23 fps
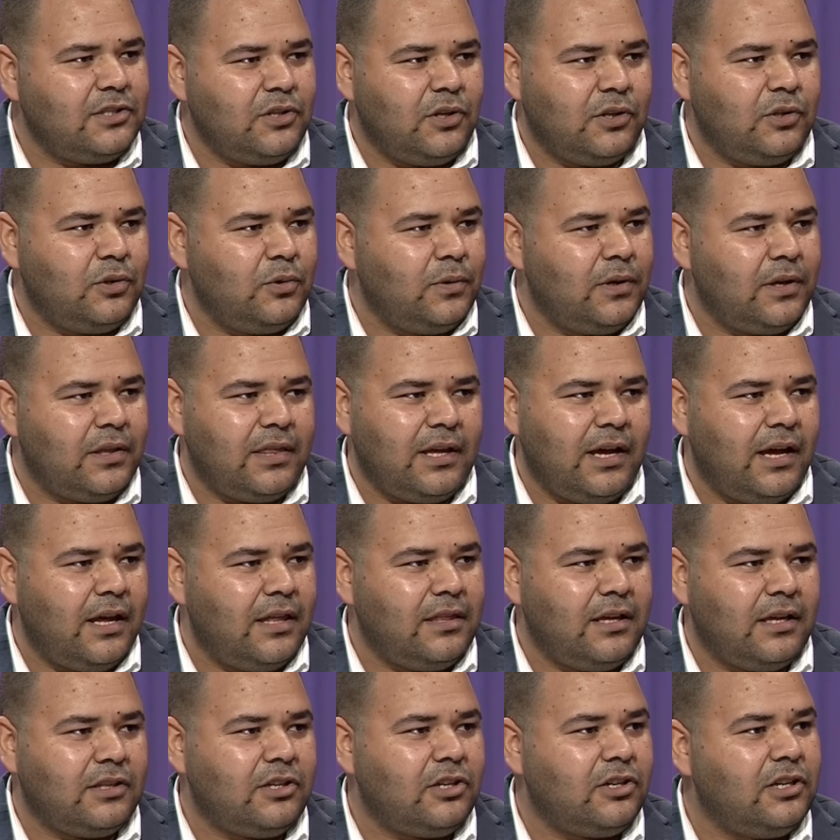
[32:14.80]
not doing the,
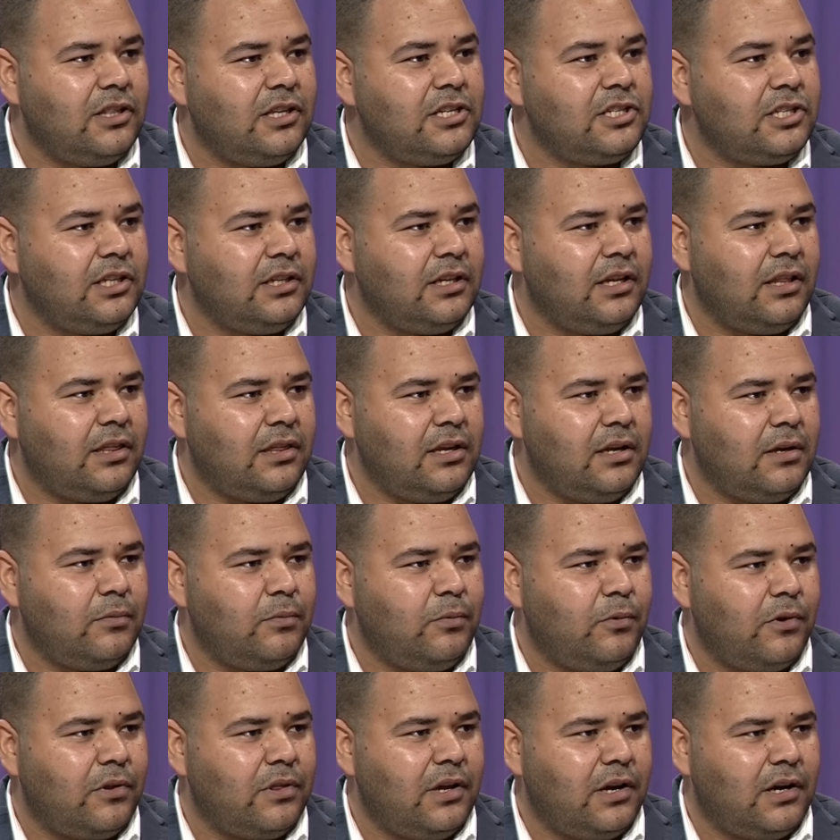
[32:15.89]
the traditional thing
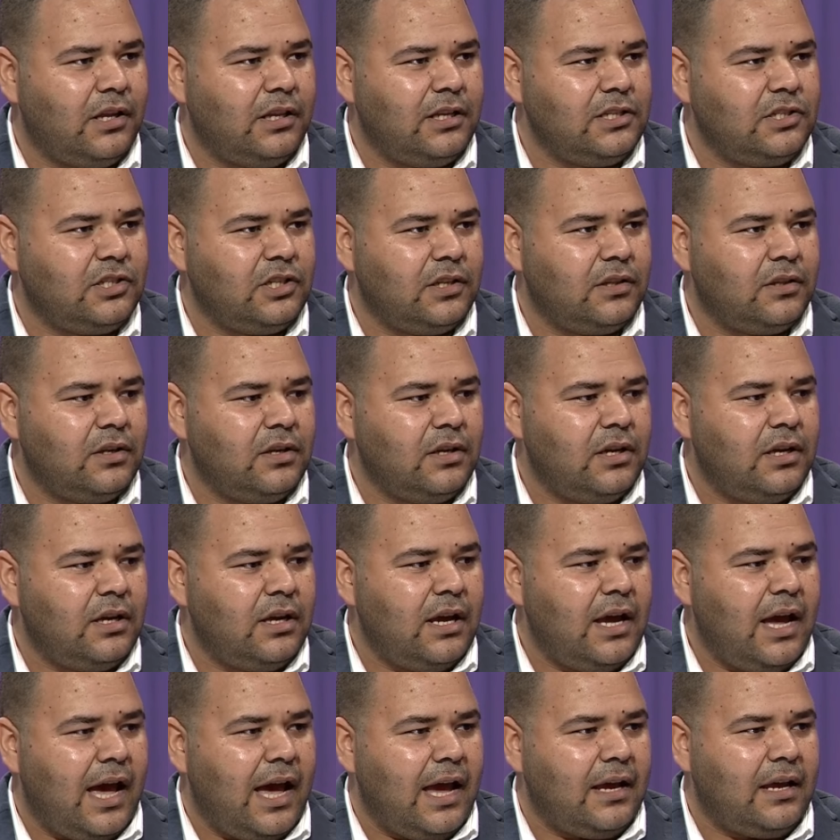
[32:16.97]
for the religion.
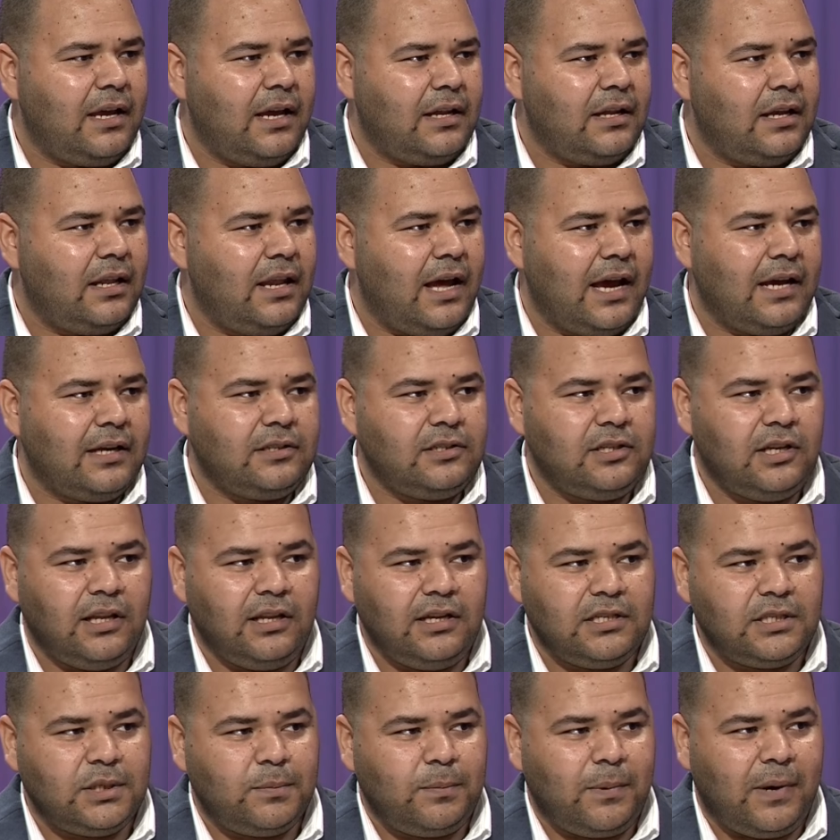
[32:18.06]
I gonna like tell
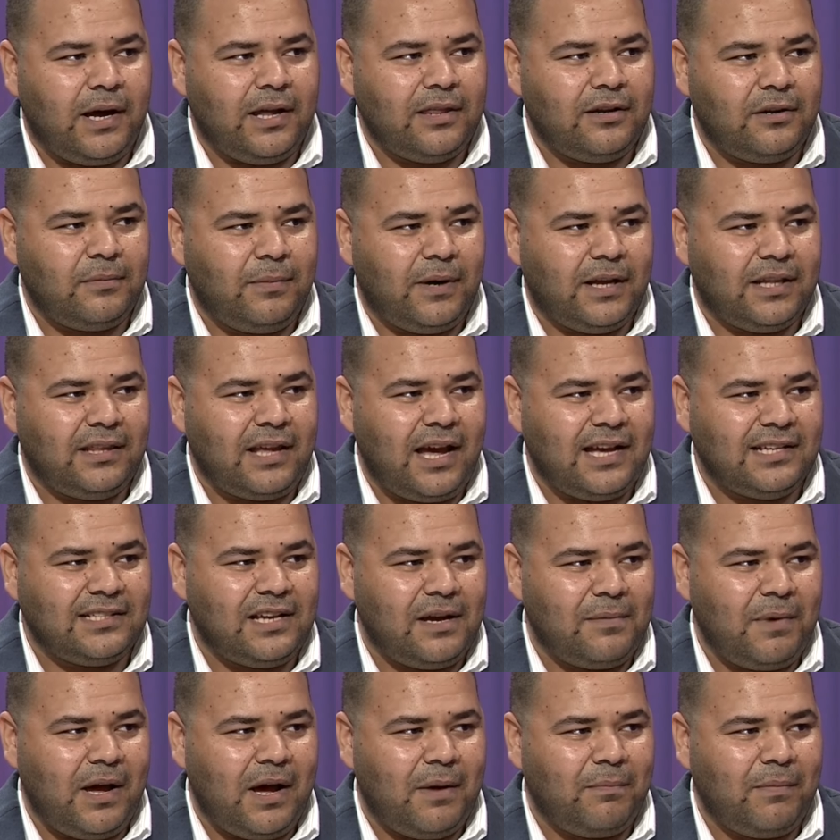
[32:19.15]
his father, but as a
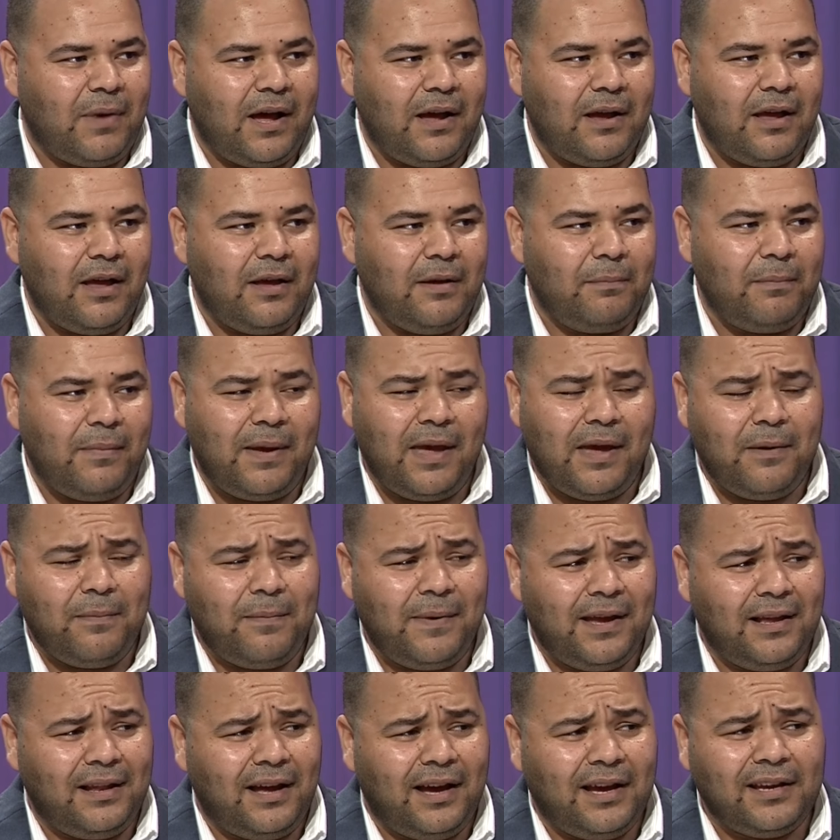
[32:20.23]
mom, my,
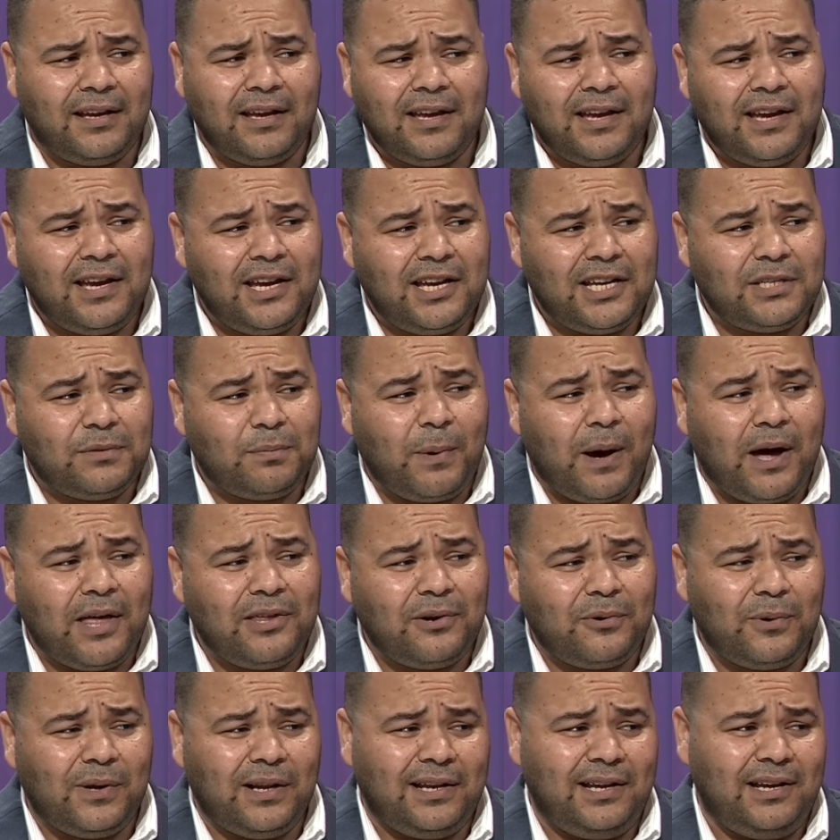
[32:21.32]
maybe like his father
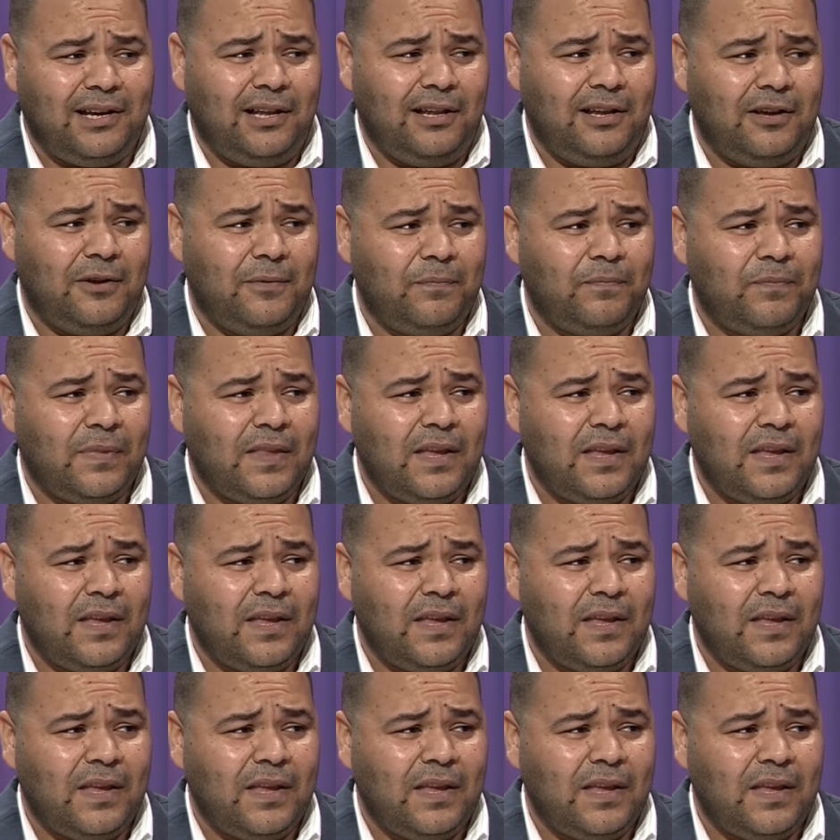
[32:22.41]
will kill him.